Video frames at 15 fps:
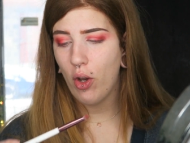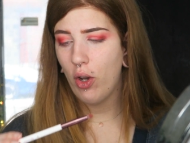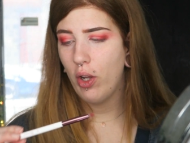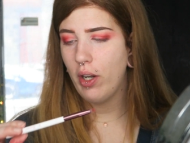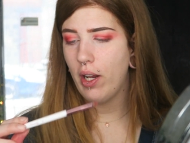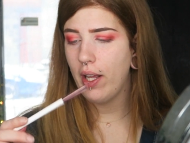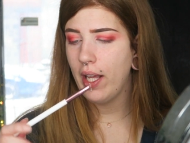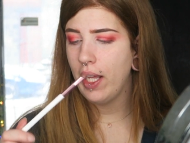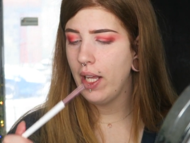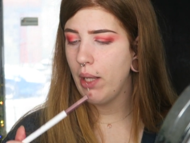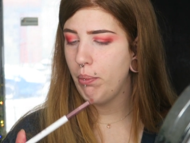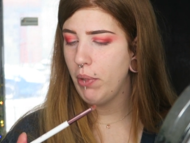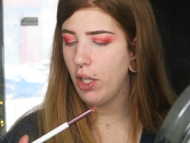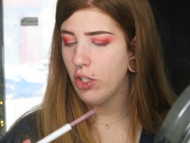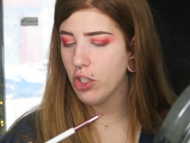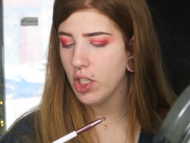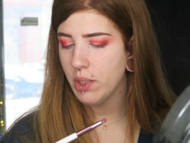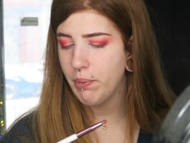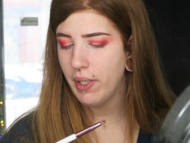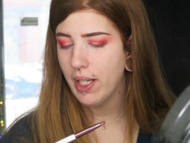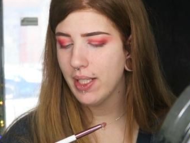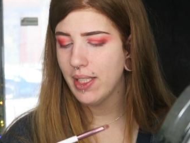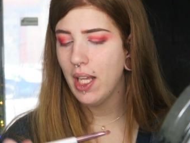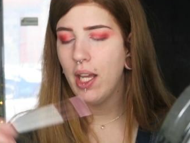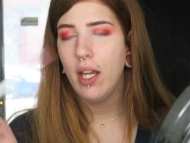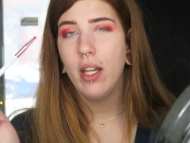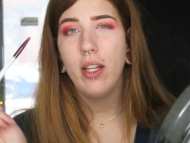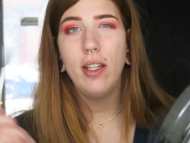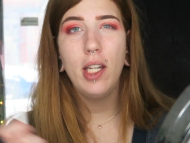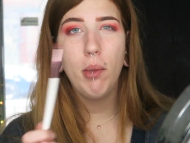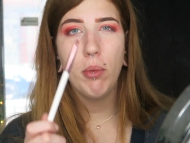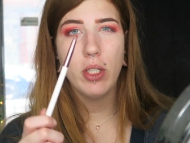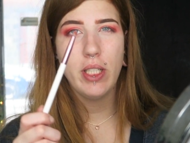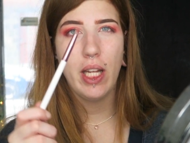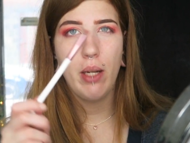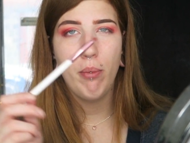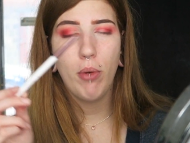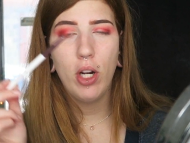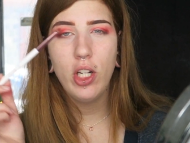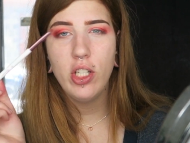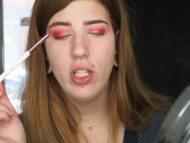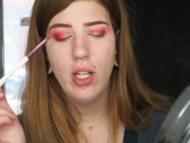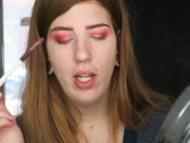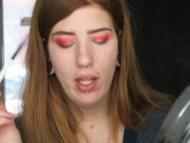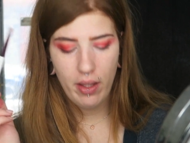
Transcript: on a B H Cosmetics number ten brush.